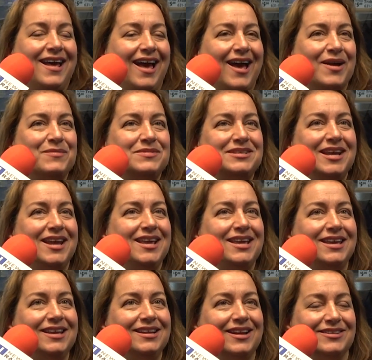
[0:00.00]
I'm
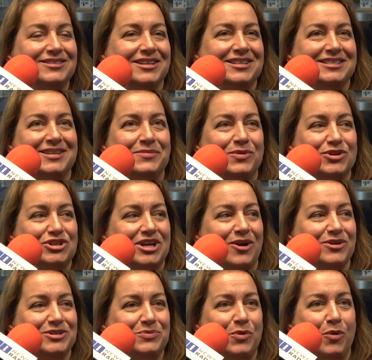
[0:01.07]
taking, I was going to say more
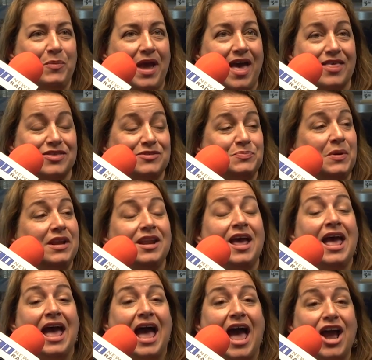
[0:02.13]
showers and more baths, but
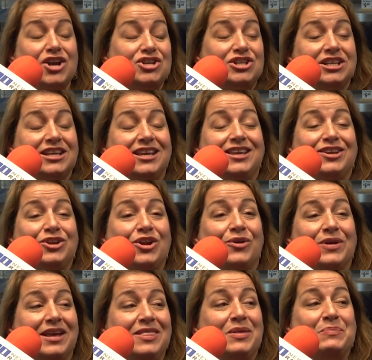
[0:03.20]
actually,
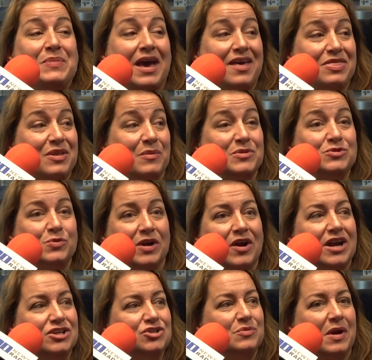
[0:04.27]
in the bathtub is where
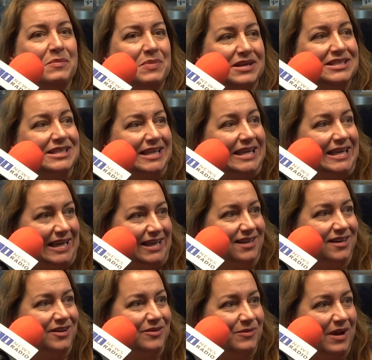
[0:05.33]
I do my best
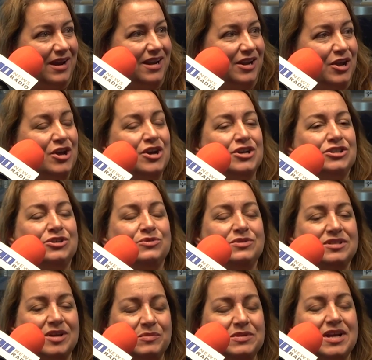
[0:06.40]
thinking, right? So
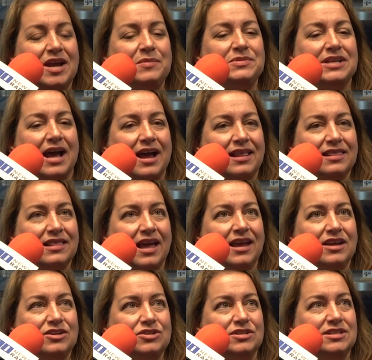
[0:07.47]
sometimes I
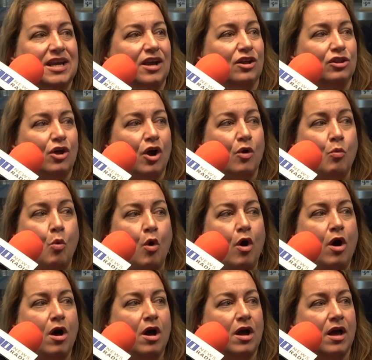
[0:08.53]
like to take a long
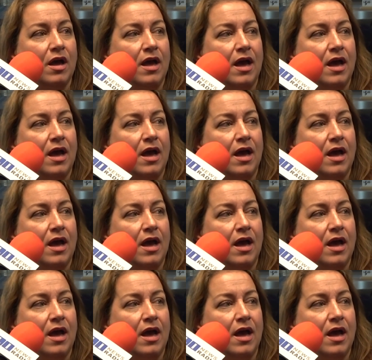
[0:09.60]
walk.